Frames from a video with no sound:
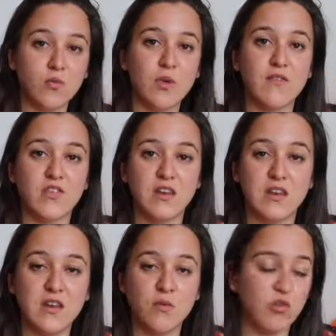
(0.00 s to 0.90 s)
we have
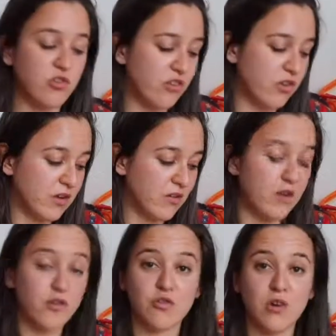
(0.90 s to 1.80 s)
studied, which is
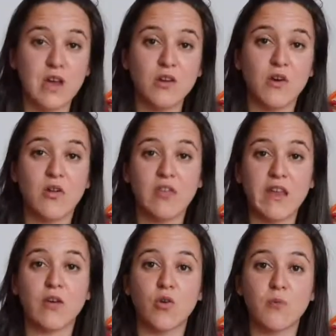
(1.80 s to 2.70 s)
a strain called
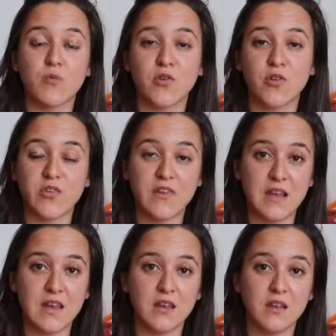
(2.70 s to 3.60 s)
Nanocropsis
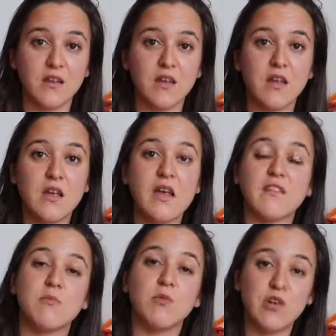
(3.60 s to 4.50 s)
oceanica.
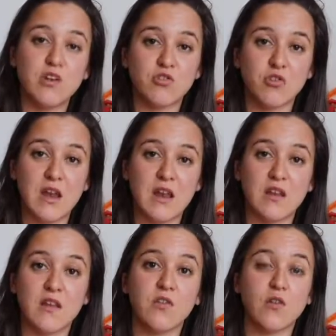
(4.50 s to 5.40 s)
It's a marine strain
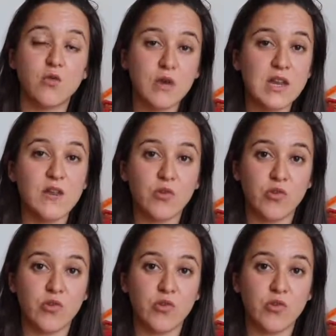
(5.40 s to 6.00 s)
that is already used in